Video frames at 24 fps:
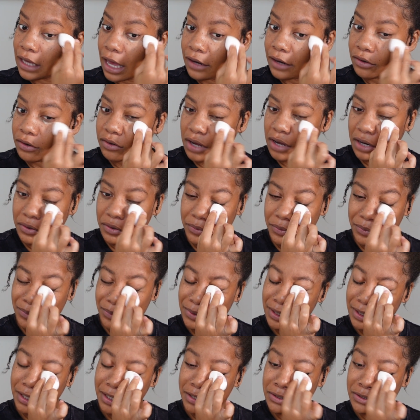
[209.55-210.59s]
I don't
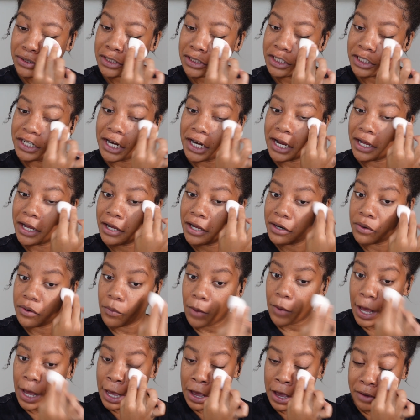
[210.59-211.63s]
really understand
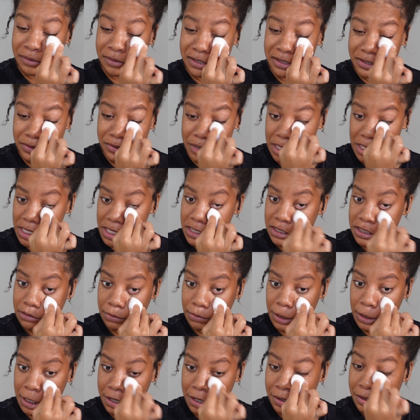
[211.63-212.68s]
why I would do this,
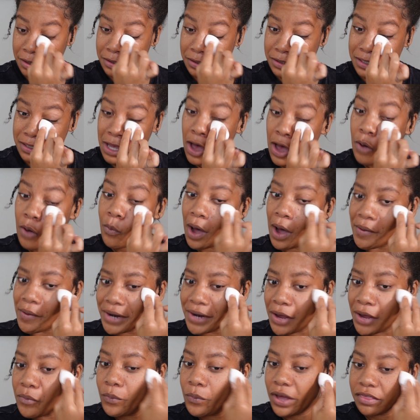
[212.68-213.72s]
because why would
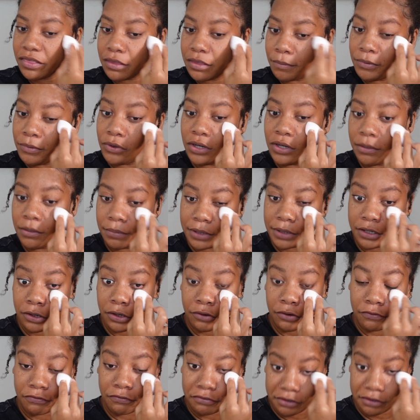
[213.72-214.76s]
I wet the beauty
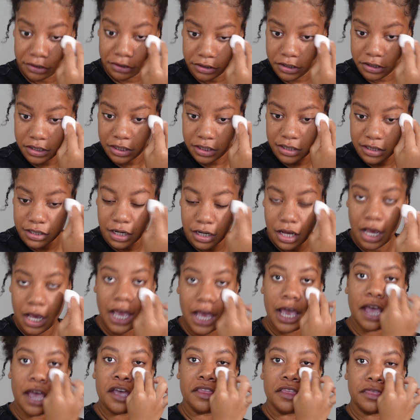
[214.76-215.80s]
blender first
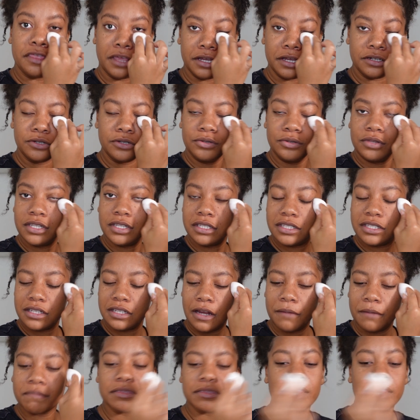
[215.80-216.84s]
and then do this
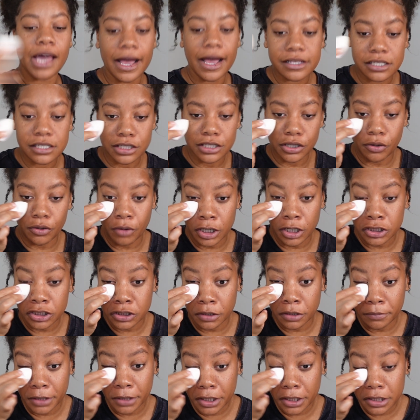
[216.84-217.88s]
step? That's the
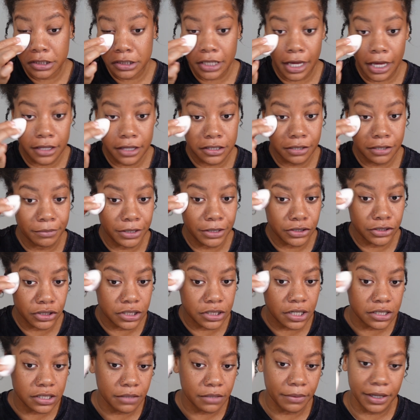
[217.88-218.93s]
question, because that to me just
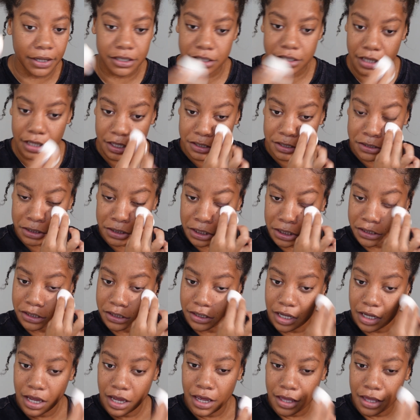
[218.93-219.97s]
doesn't make sense,
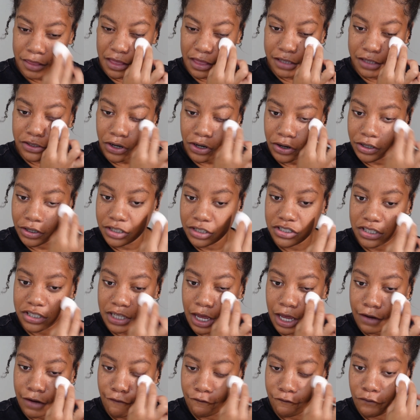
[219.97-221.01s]
because that's already just
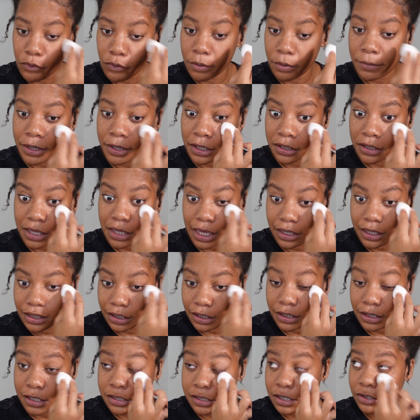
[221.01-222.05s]
kind of forming a
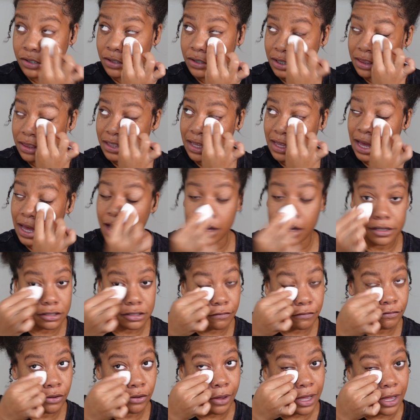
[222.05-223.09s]
cakiness underneath the eyes
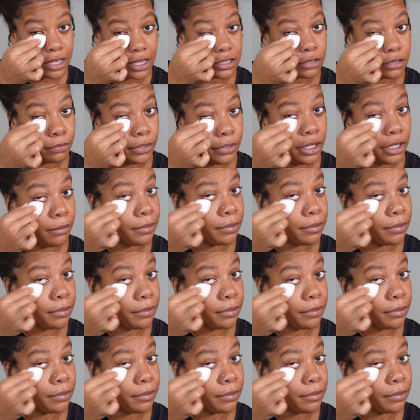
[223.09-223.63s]
if you ask me.